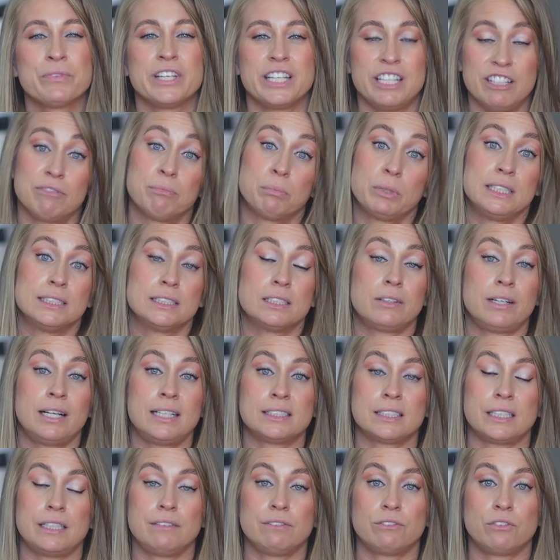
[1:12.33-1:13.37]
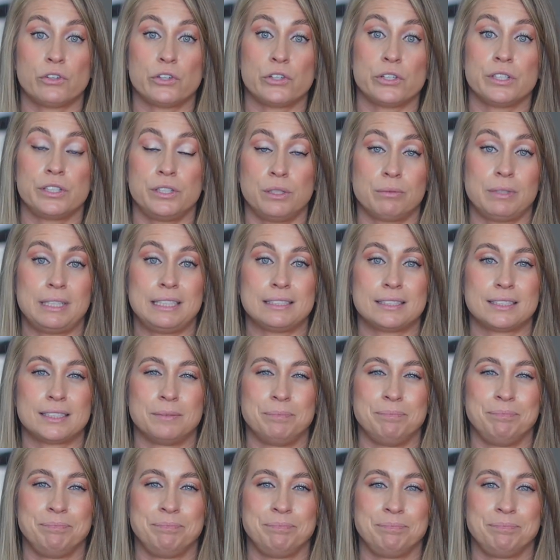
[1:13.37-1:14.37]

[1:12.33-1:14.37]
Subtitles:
if brands are asking for your rates.